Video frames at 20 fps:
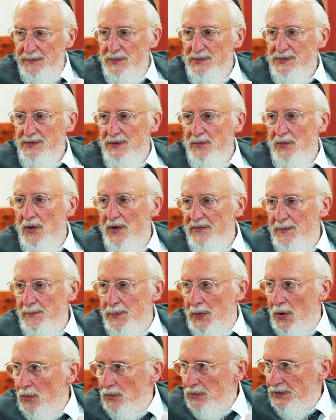He was a Rav in
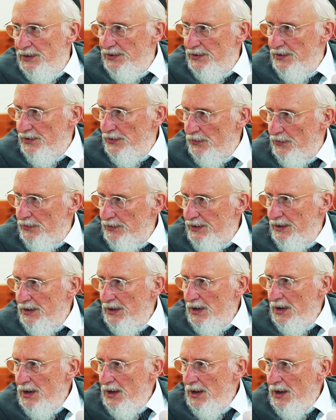Poland
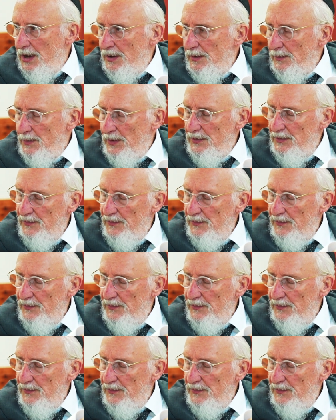in